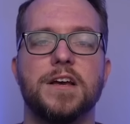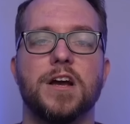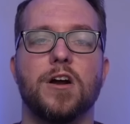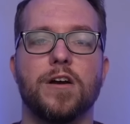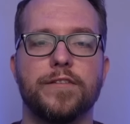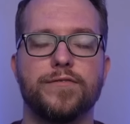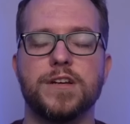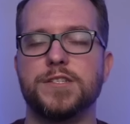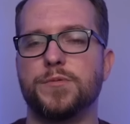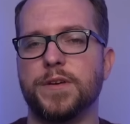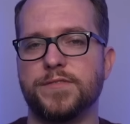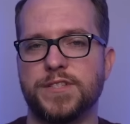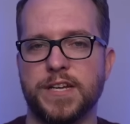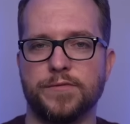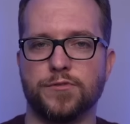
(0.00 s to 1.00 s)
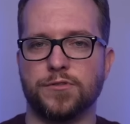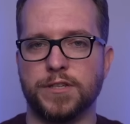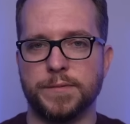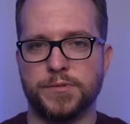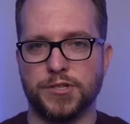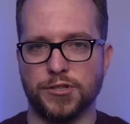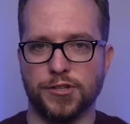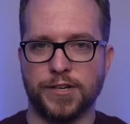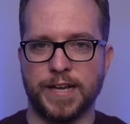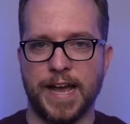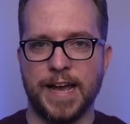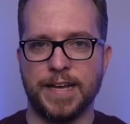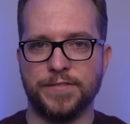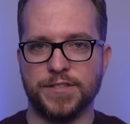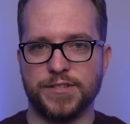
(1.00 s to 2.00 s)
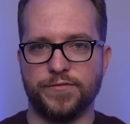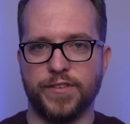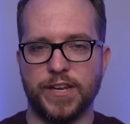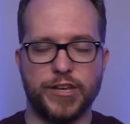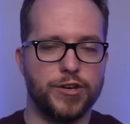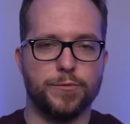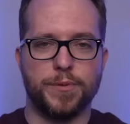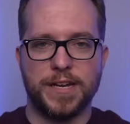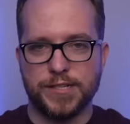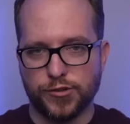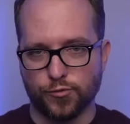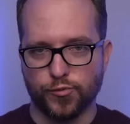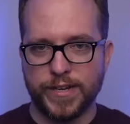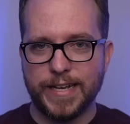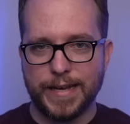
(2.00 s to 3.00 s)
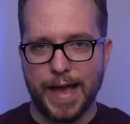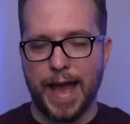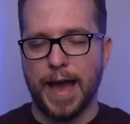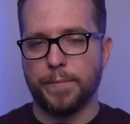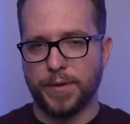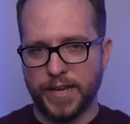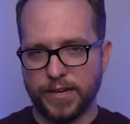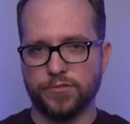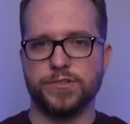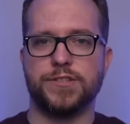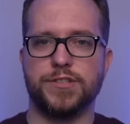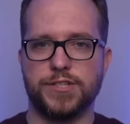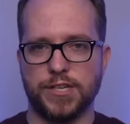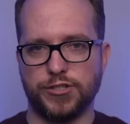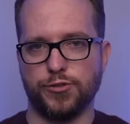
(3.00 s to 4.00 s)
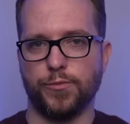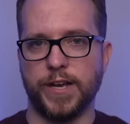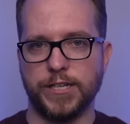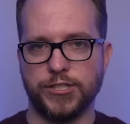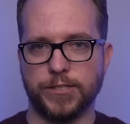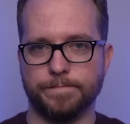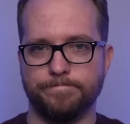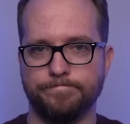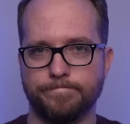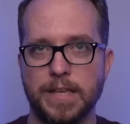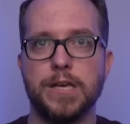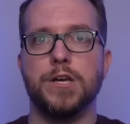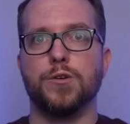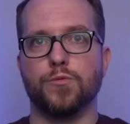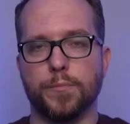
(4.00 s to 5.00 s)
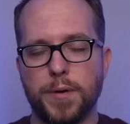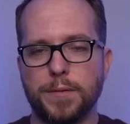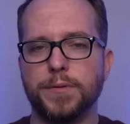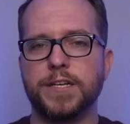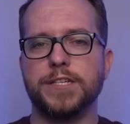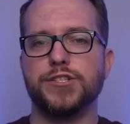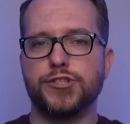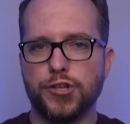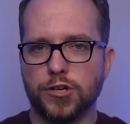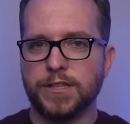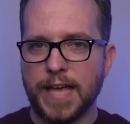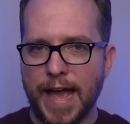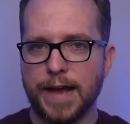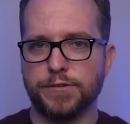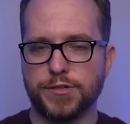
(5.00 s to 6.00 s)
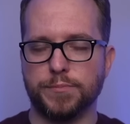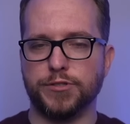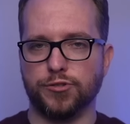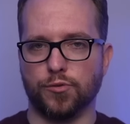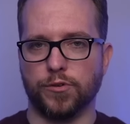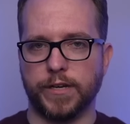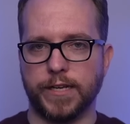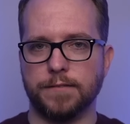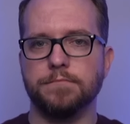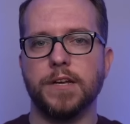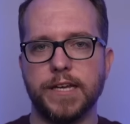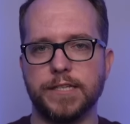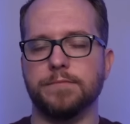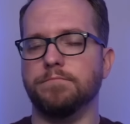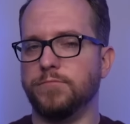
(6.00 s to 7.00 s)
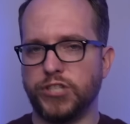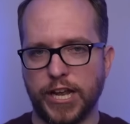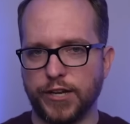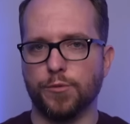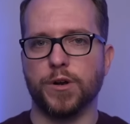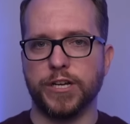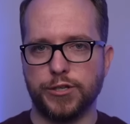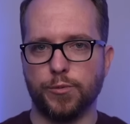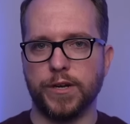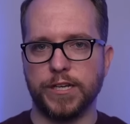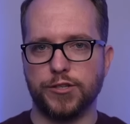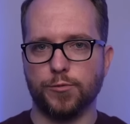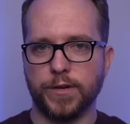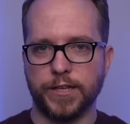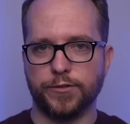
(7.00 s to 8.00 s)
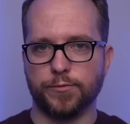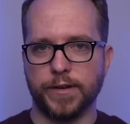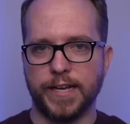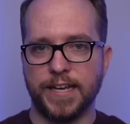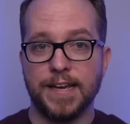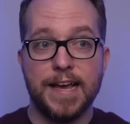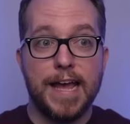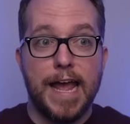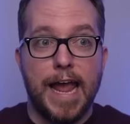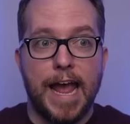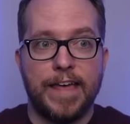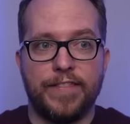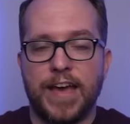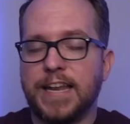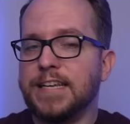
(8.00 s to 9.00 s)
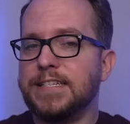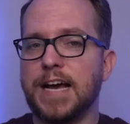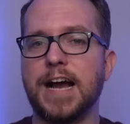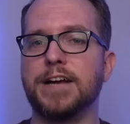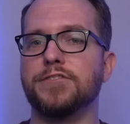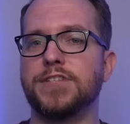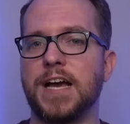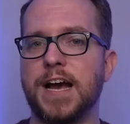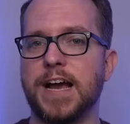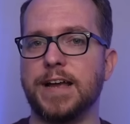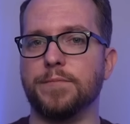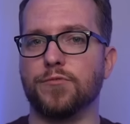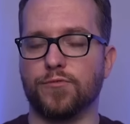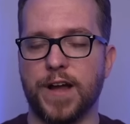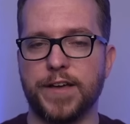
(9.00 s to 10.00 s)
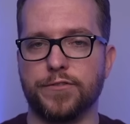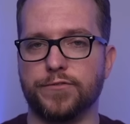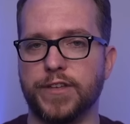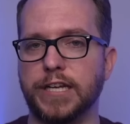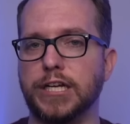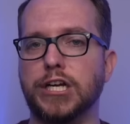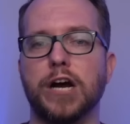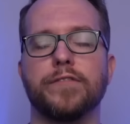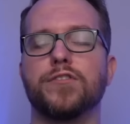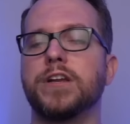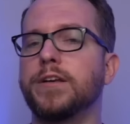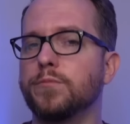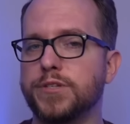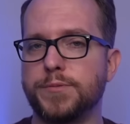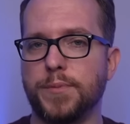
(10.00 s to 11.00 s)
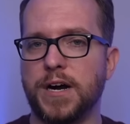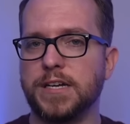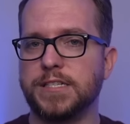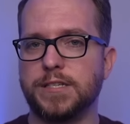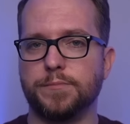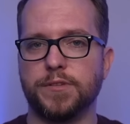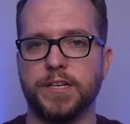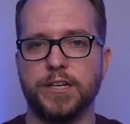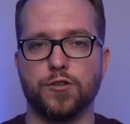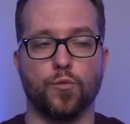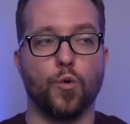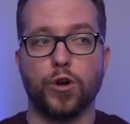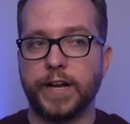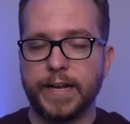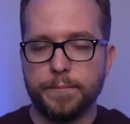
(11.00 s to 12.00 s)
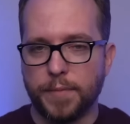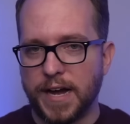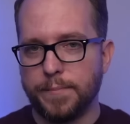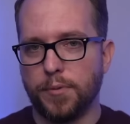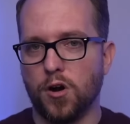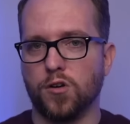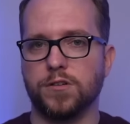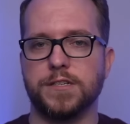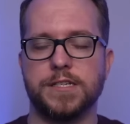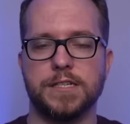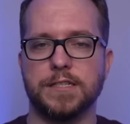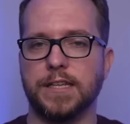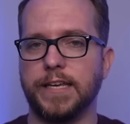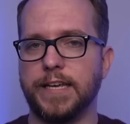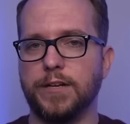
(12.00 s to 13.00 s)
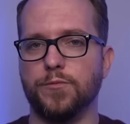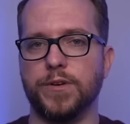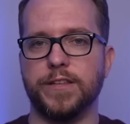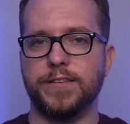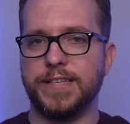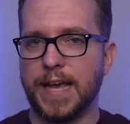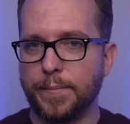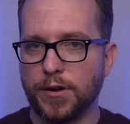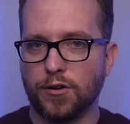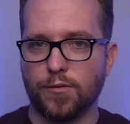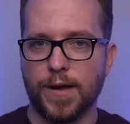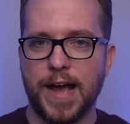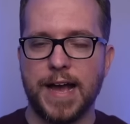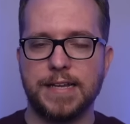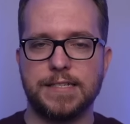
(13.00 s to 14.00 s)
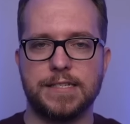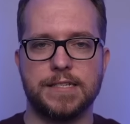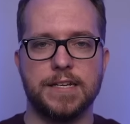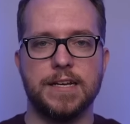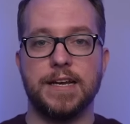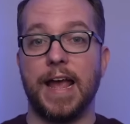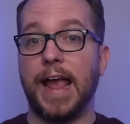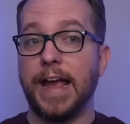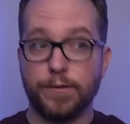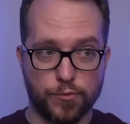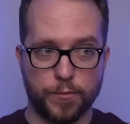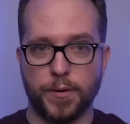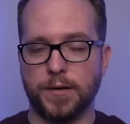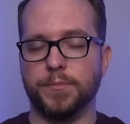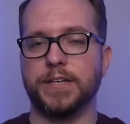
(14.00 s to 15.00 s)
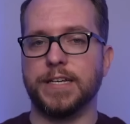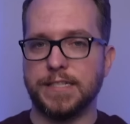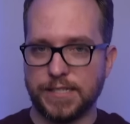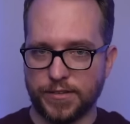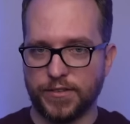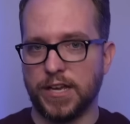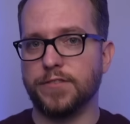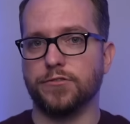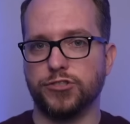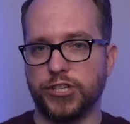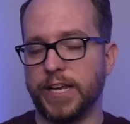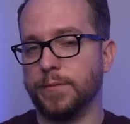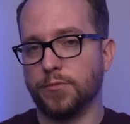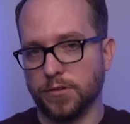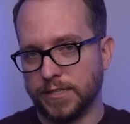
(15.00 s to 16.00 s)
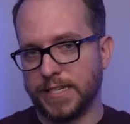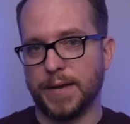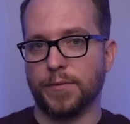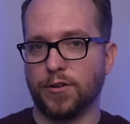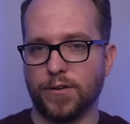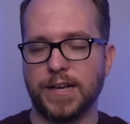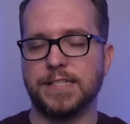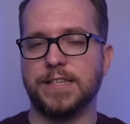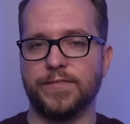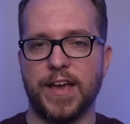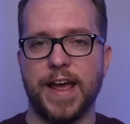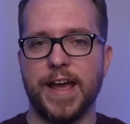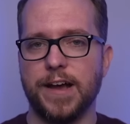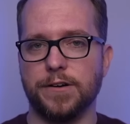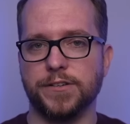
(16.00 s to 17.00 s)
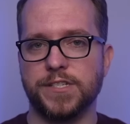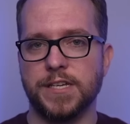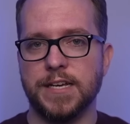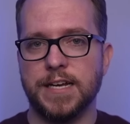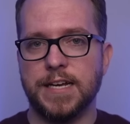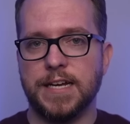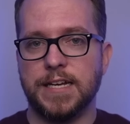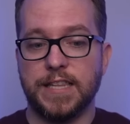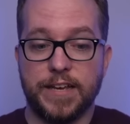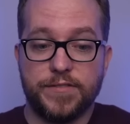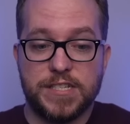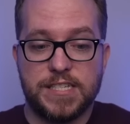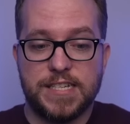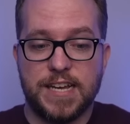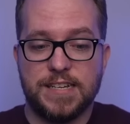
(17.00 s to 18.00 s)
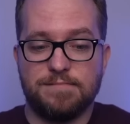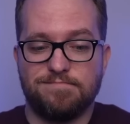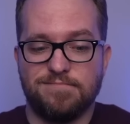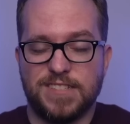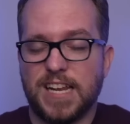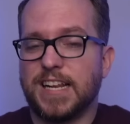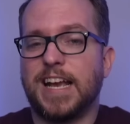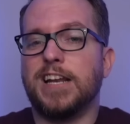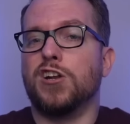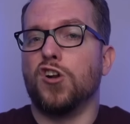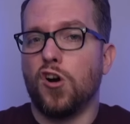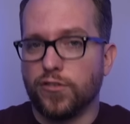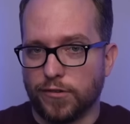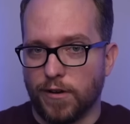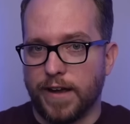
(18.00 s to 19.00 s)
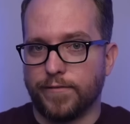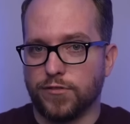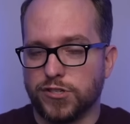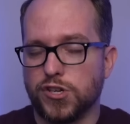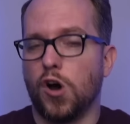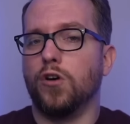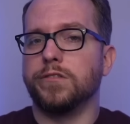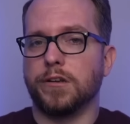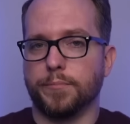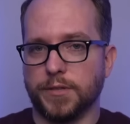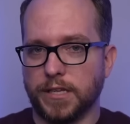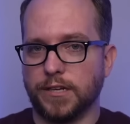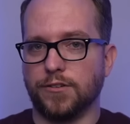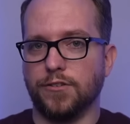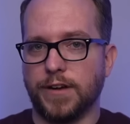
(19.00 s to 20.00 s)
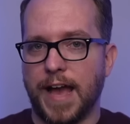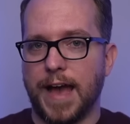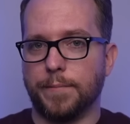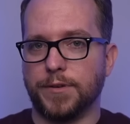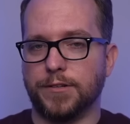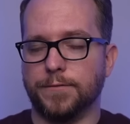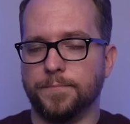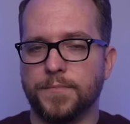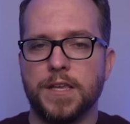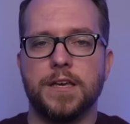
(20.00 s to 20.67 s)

All right, friends, we have several clips to look at in this video, but as a recap, here's the situation. Republicans took the House majority in January 2023. And that entire time, rather than governing responsibly or working bipartisanly with Democrats and Republicans in the other chamber and Democrats in the House, they've instead dedicated all their efforts, all their political capital,